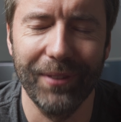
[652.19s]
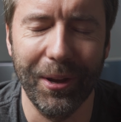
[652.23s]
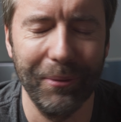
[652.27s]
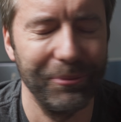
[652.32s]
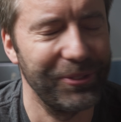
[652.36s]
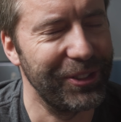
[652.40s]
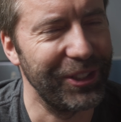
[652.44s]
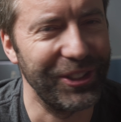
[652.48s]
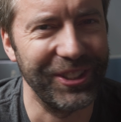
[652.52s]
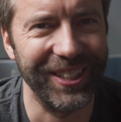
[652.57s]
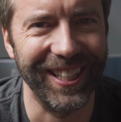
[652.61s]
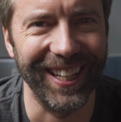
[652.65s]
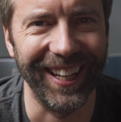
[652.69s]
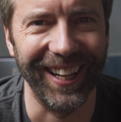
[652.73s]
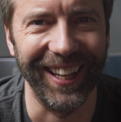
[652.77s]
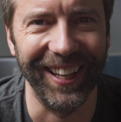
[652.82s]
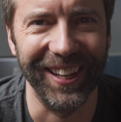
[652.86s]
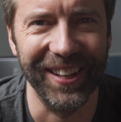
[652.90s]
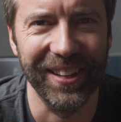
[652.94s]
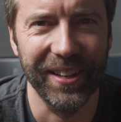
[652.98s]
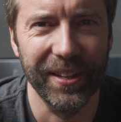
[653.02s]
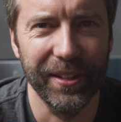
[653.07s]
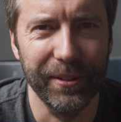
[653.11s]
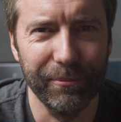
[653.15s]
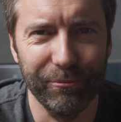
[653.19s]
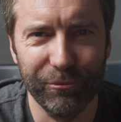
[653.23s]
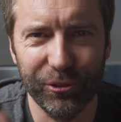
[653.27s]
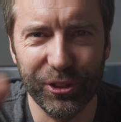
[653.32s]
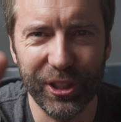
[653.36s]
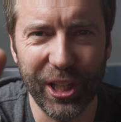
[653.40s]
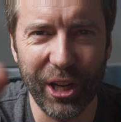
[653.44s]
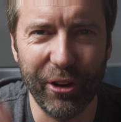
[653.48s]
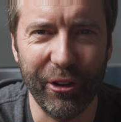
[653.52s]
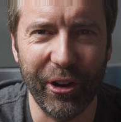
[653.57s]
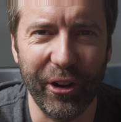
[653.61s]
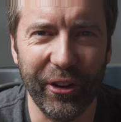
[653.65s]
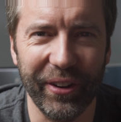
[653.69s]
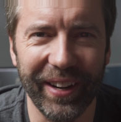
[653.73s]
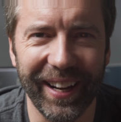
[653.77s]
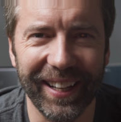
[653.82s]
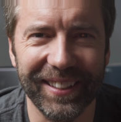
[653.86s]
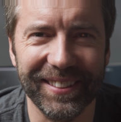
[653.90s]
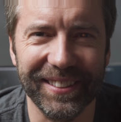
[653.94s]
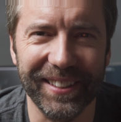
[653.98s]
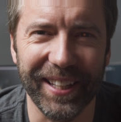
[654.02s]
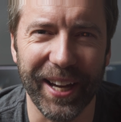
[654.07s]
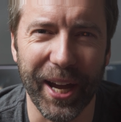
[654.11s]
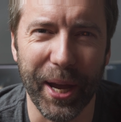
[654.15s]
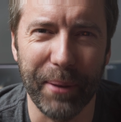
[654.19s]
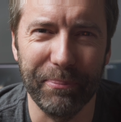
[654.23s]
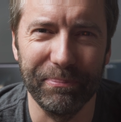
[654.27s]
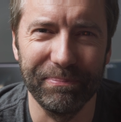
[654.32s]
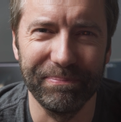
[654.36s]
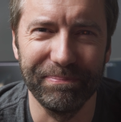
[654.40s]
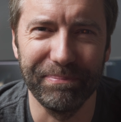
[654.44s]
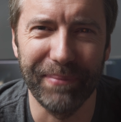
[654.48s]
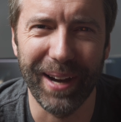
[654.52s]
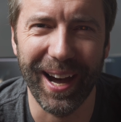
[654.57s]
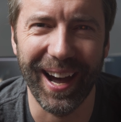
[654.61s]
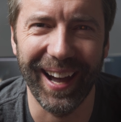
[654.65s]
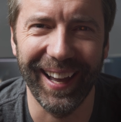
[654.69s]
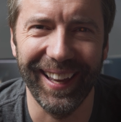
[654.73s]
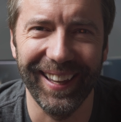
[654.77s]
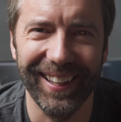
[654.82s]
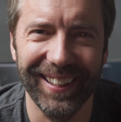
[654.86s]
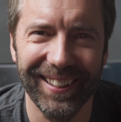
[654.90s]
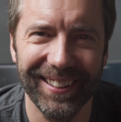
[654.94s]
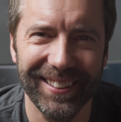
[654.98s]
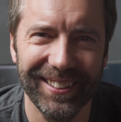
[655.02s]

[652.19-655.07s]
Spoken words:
I'm just kidding. See you around next time. Bye.